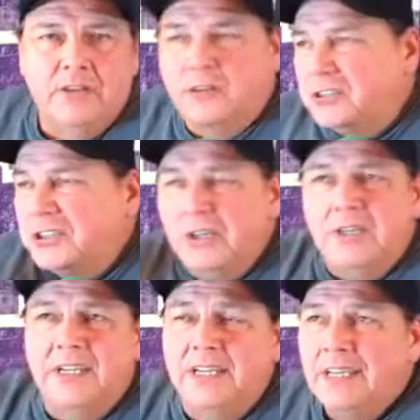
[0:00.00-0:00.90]
They're still
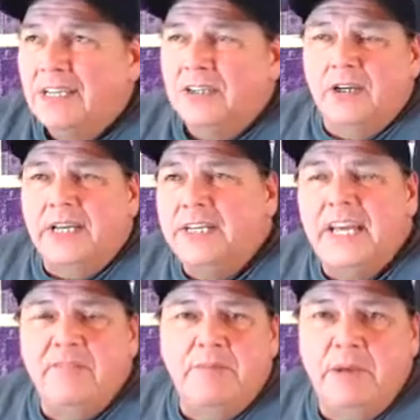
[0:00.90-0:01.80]
going to look at
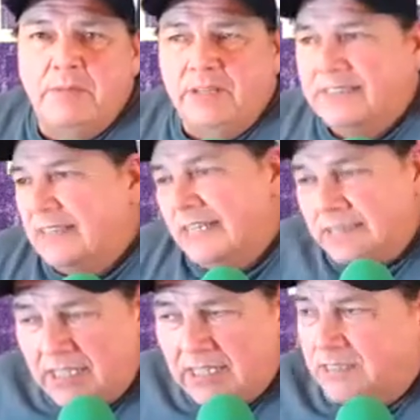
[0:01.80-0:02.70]
Native people as
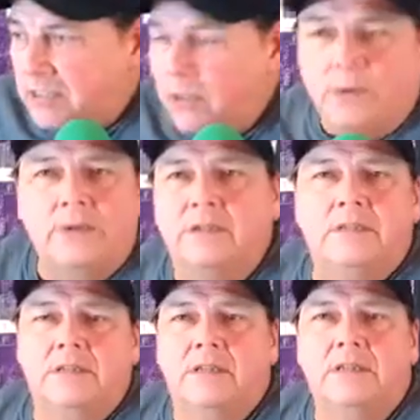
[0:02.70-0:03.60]
the
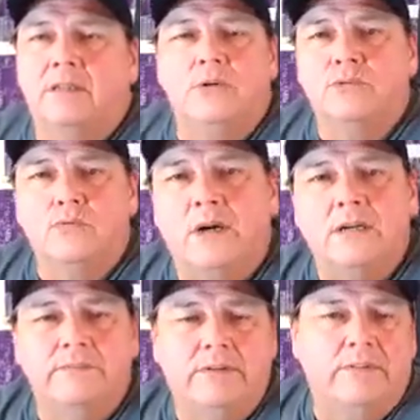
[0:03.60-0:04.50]
lowest rung
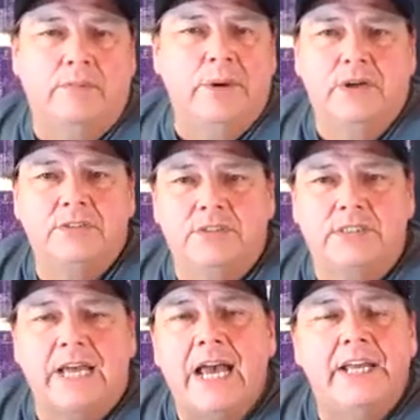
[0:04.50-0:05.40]
of American
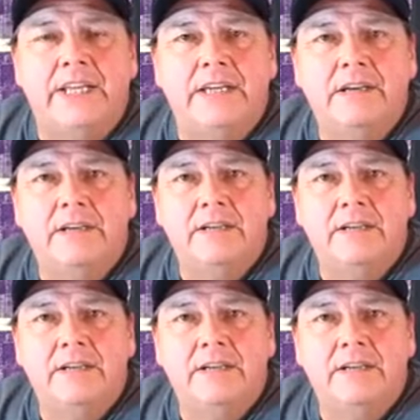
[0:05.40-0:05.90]
society.